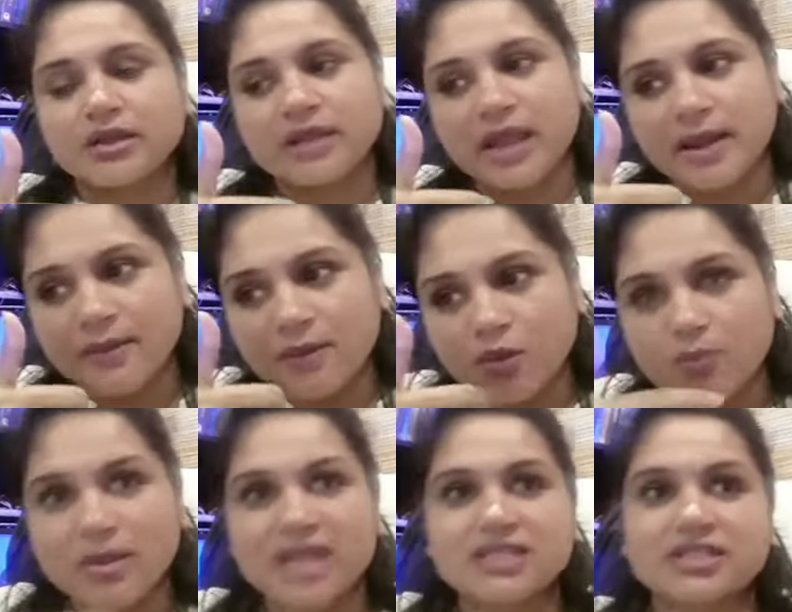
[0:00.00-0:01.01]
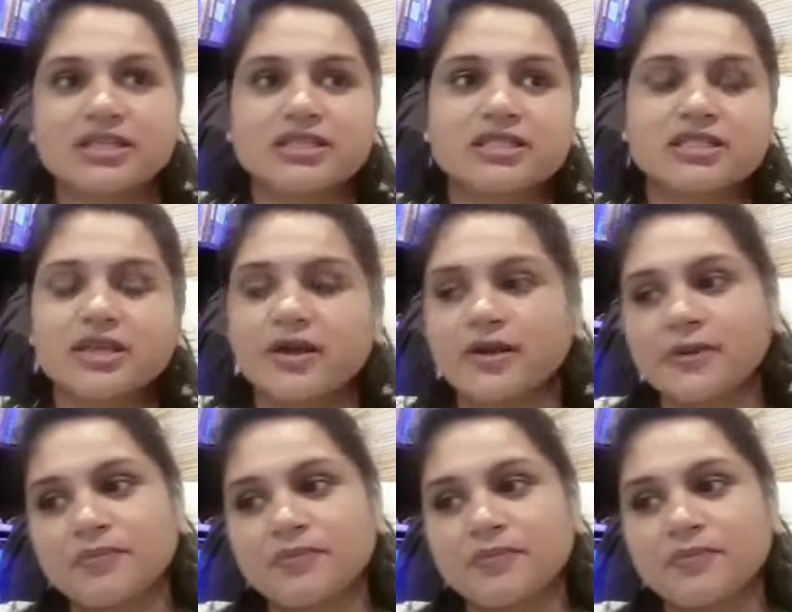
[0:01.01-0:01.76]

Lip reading: obesity is there,